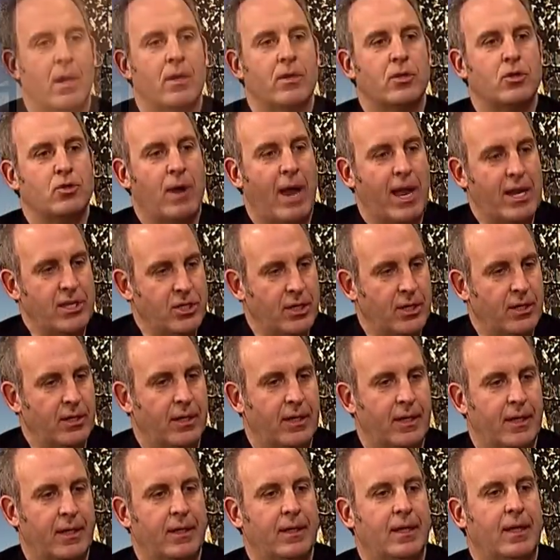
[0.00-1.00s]
uh,
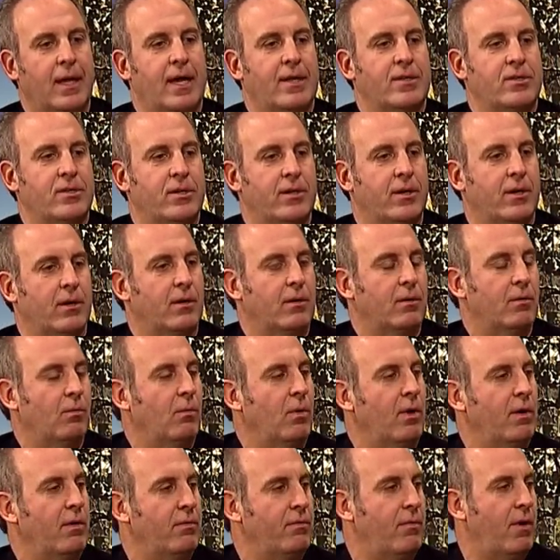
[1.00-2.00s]
tragically, last year,
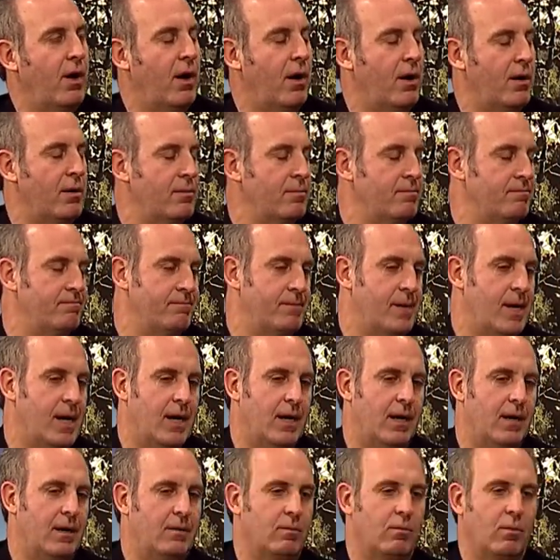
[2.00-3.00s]
one of our
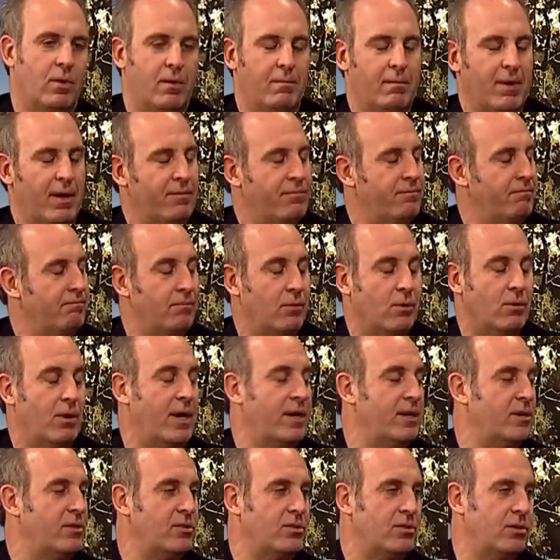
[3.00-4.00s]
uh, one of my
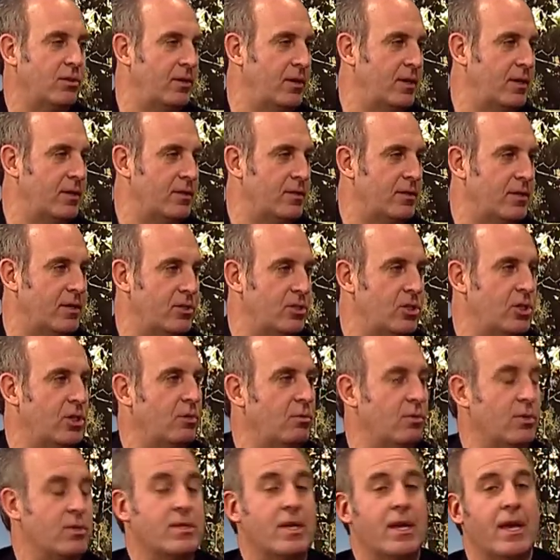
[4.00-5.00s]
greatest students, and she
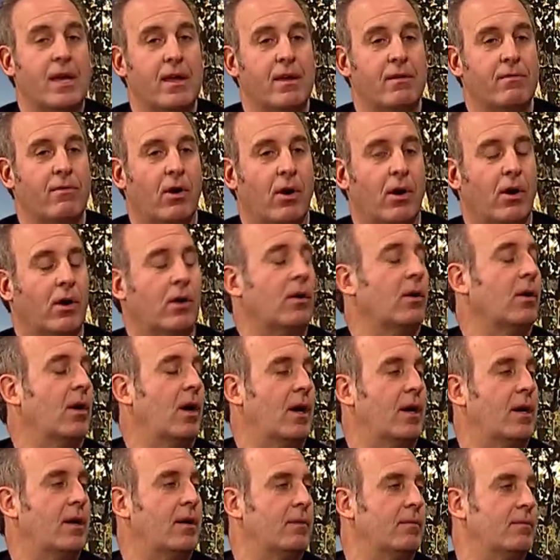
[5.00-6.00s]
was the head of our
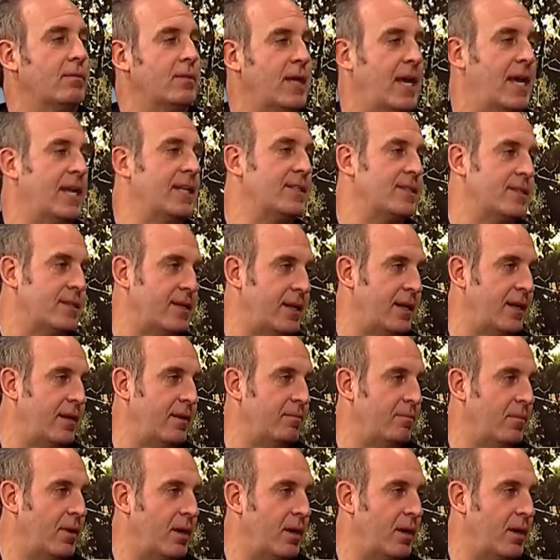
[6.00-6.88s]
uh, dance team.